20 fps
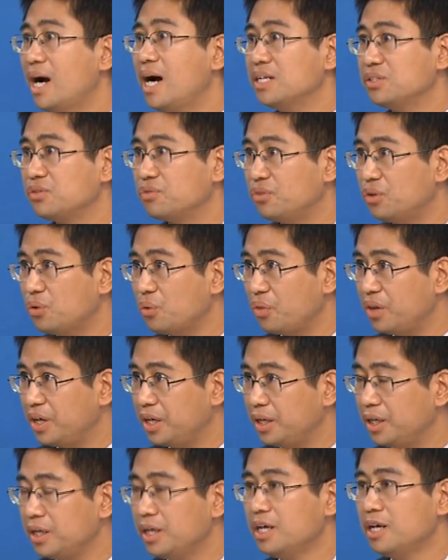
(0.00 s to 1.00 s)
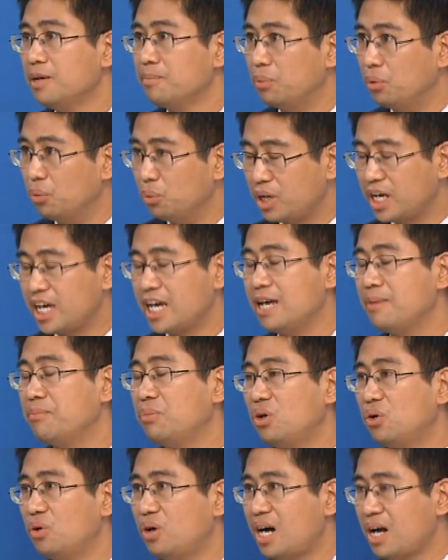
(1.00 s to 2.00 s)
Mm. As for the blue camp
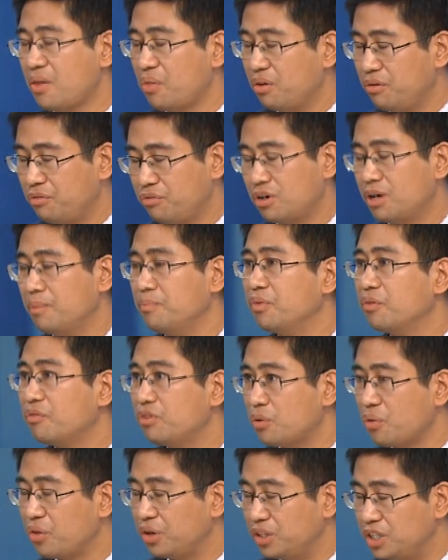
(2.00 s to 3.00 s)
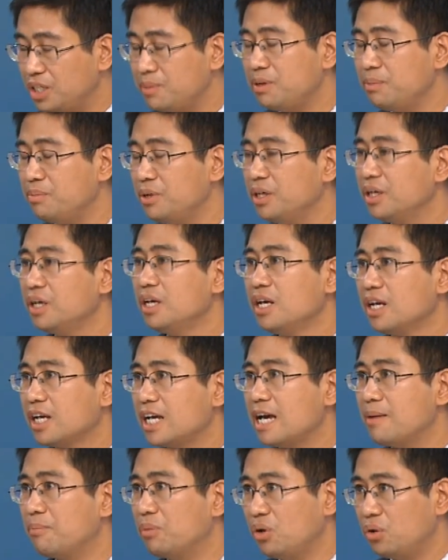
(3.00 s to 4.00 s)
or other from for the DPP
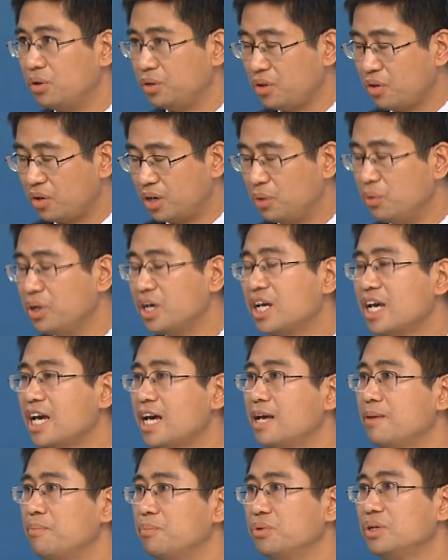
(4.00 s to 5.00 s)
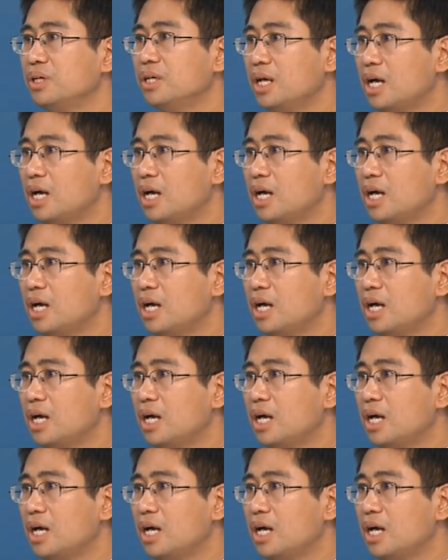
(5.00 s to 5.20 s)
camp or the green camp,